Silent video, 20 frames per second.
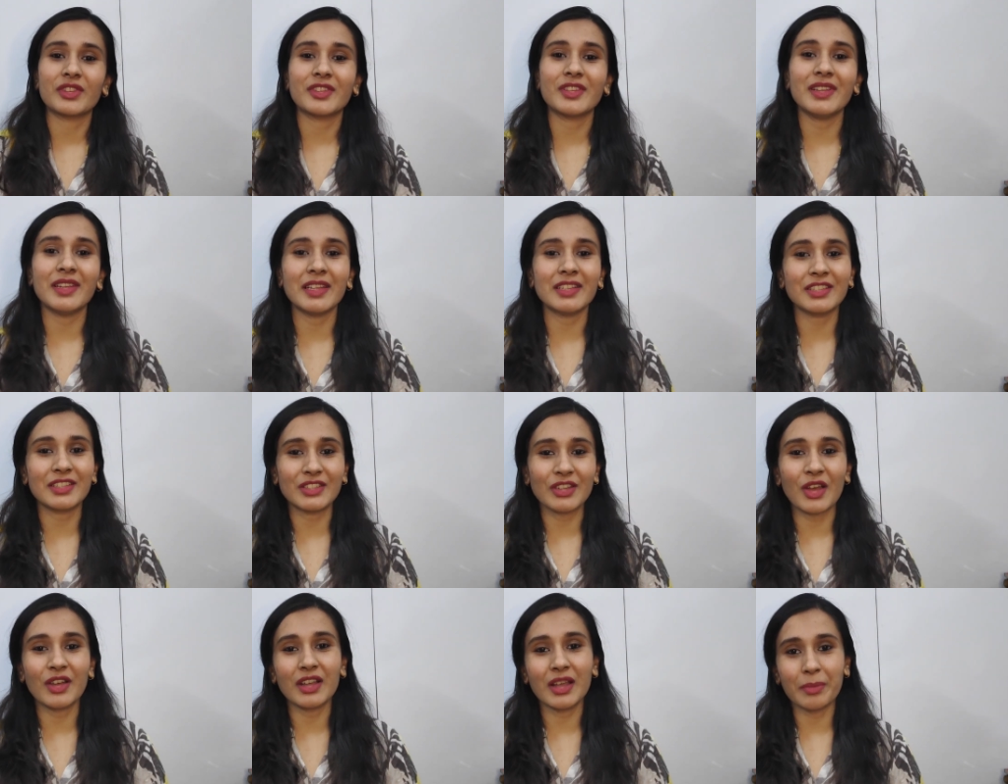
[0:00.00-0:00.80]
So let's
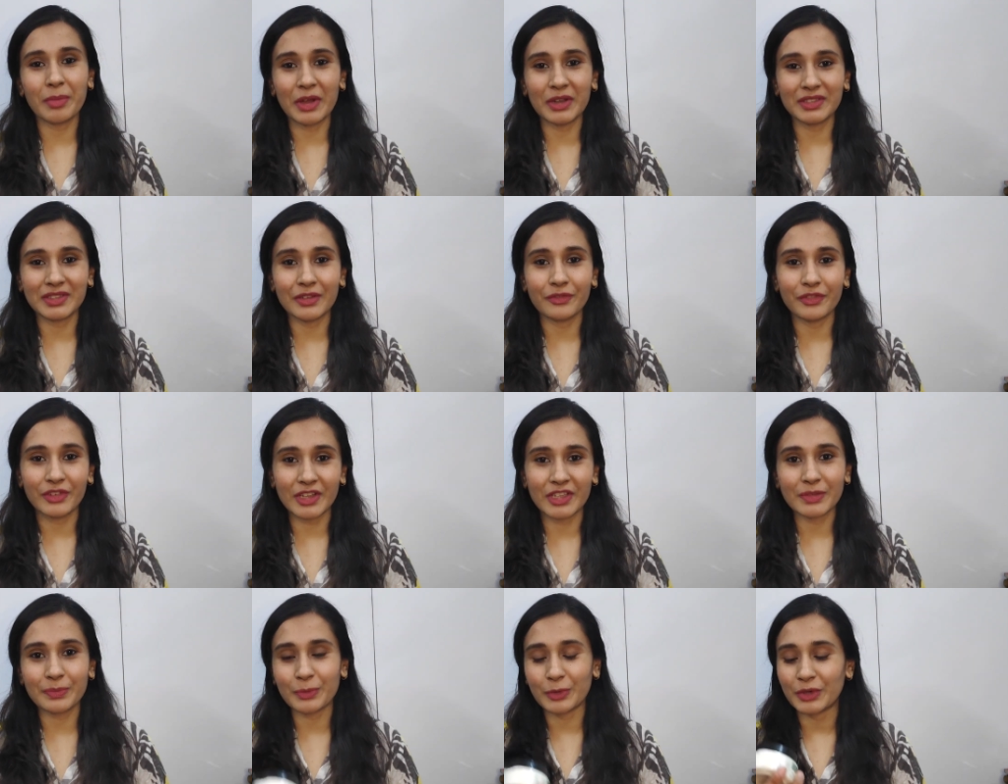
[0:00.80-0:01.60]
talk about the
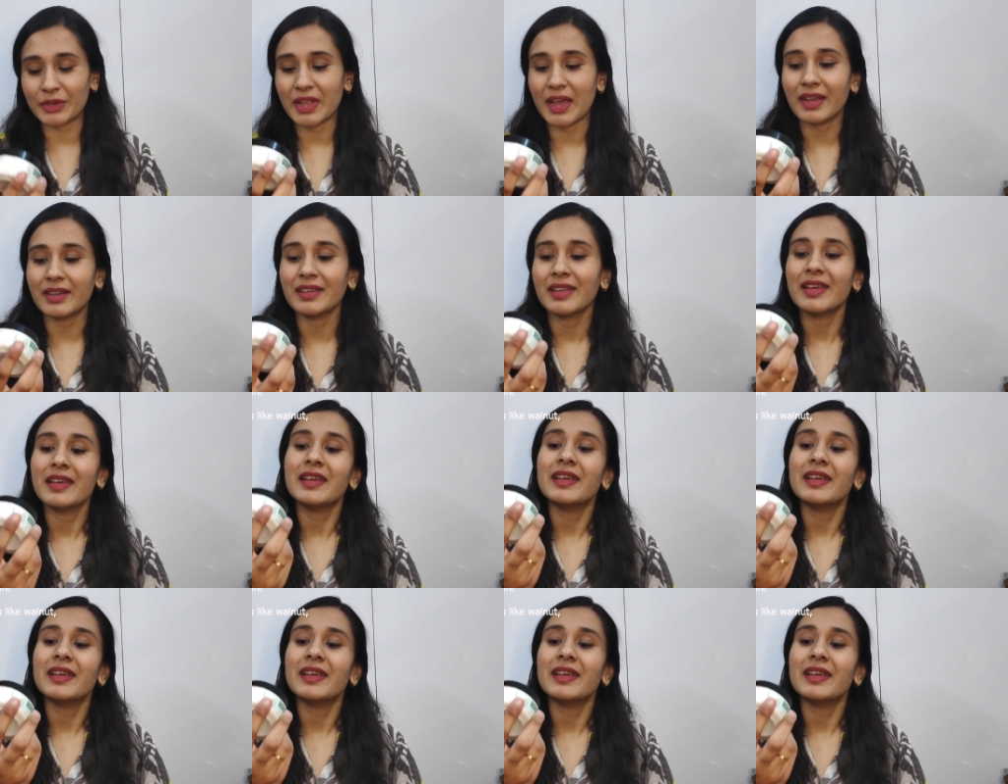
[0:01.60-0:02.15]
first product.